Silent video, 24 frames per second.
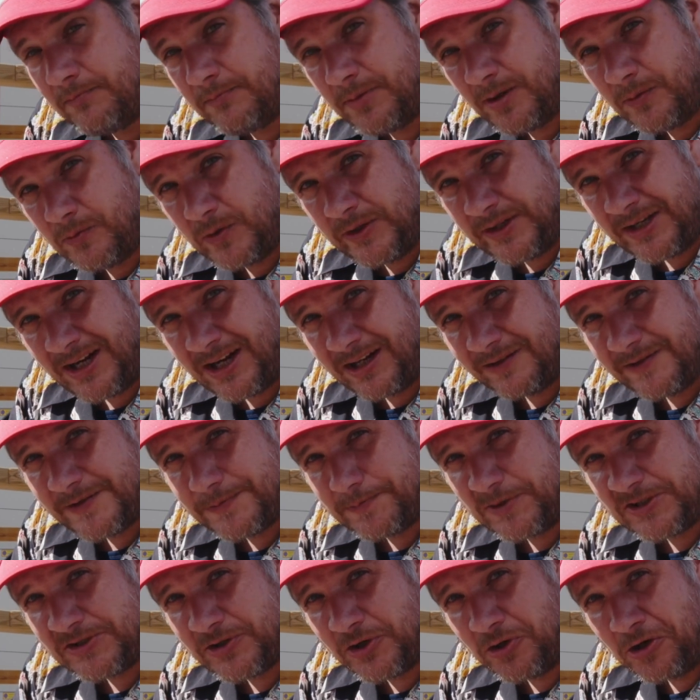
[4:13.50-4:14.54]
But with the Halv
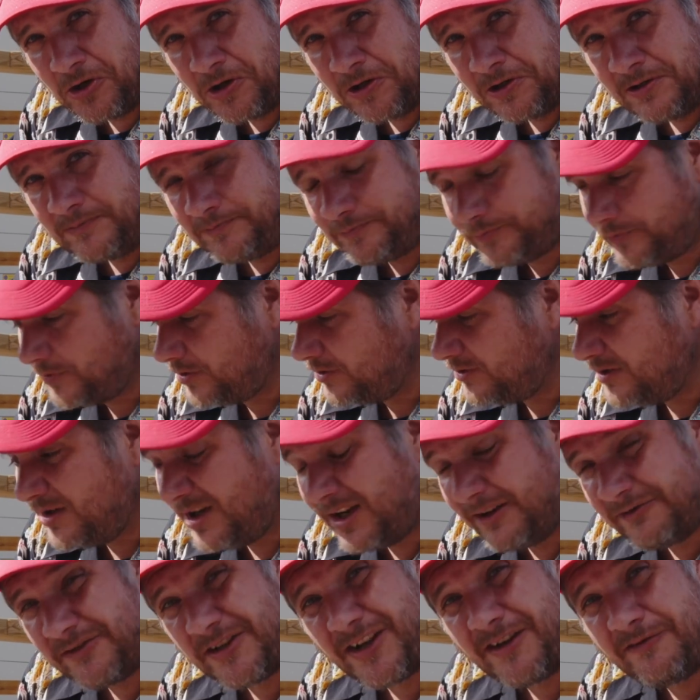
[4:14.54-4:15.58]
Special, you
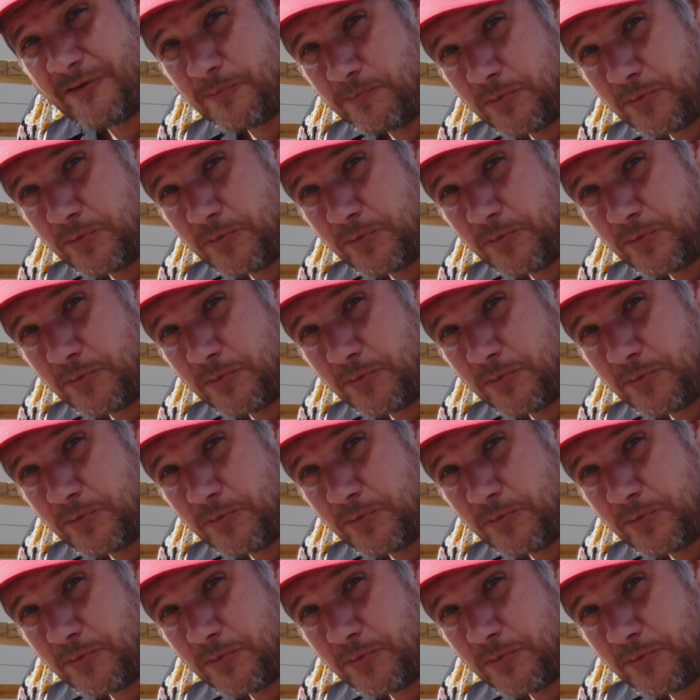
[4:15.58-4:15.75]
have to have a